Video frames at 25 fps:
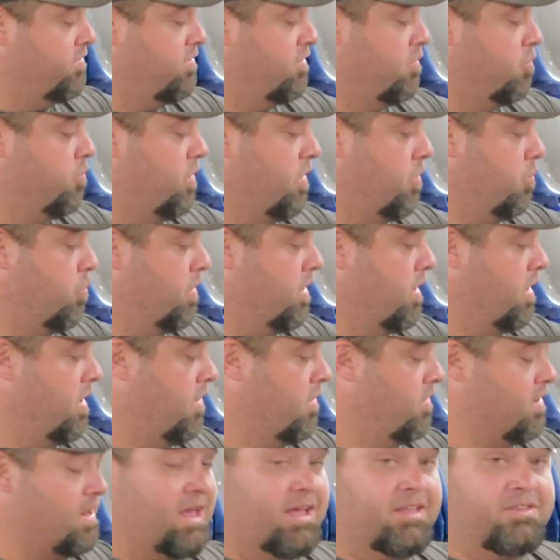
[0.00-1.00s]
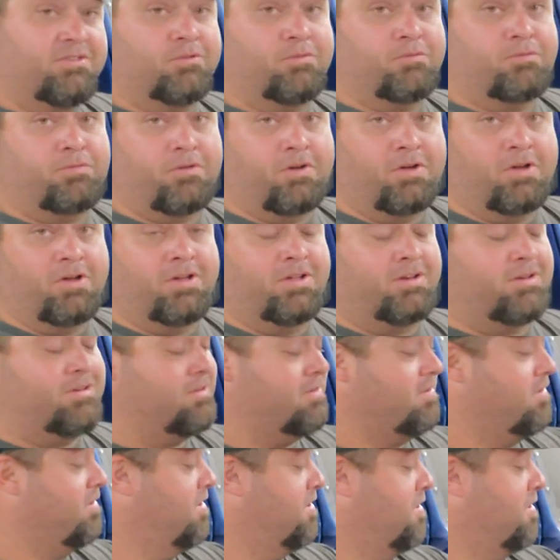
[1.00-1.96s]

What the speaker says: and we went out and had some fun.